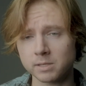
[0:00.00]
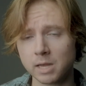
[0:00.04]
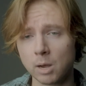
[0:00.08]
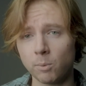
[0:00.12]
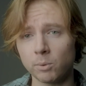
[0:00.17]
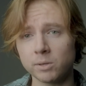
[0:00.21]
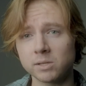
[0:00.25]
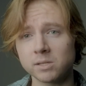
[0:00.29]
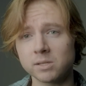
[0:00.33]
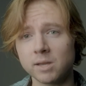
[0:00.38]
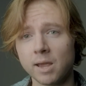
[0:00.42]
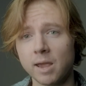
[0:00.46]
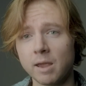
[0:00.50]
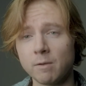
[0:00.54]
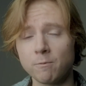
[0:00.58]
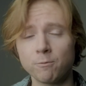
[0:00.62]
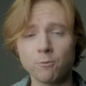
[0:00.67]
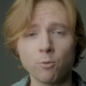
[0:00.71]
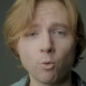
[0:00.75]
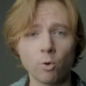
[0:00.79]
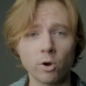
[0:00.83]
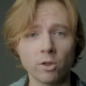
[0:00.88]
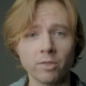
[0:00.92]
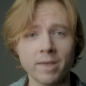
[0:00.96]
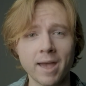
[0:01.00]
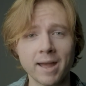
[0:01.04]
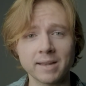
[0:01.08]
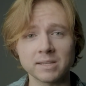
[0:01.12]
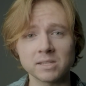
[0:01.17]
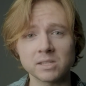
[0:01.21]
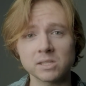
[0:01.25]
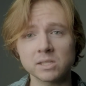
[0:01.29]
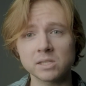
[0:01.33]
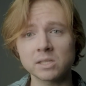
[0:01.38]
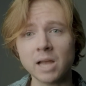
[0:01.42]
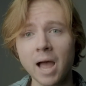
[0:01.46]
I would say, for that
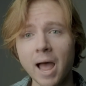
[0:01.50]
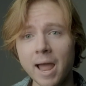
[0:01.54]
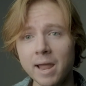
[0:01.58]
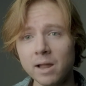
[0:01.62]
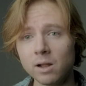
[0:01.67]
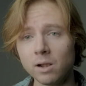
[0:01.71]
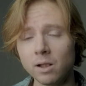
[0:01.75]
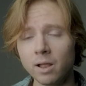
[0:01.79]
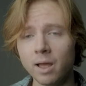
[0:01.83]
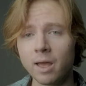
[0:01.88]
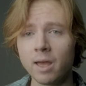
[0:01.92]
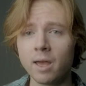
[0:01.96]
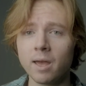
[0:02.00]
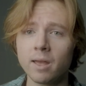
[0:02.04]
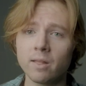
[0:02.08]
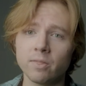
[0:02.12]
style.